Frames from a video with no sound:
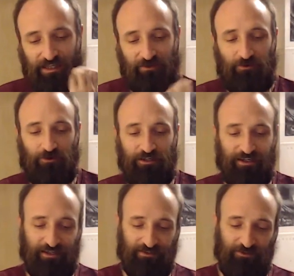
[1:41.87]
what we're going to
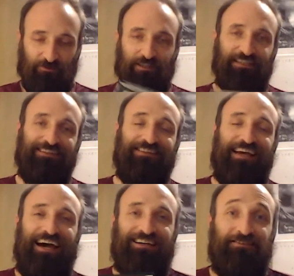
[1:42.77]
get into is
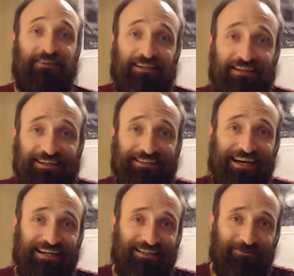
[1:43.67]
activating,
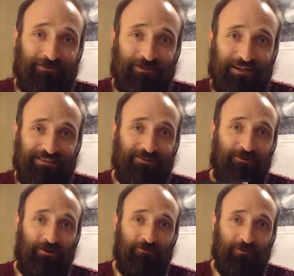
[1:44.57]
attacking with chess. So
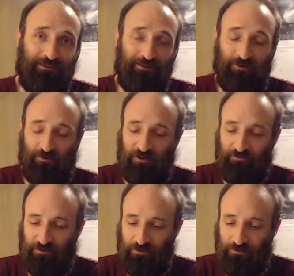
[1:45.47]
hopefully it's going well
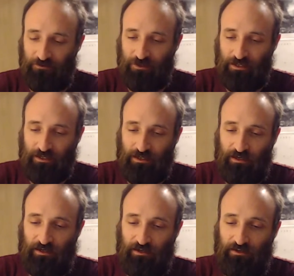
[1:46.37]
with you.
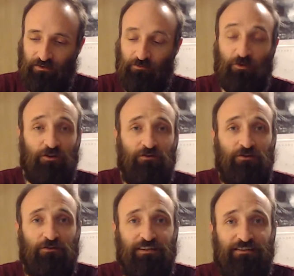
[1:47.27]
The more you
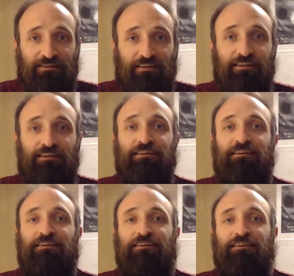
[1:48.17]
do this,
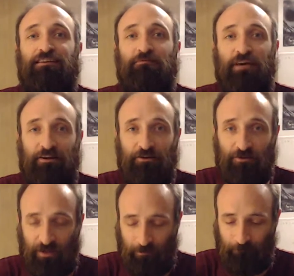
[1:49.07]
the better you'll
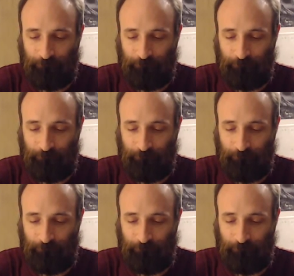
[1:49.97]
get.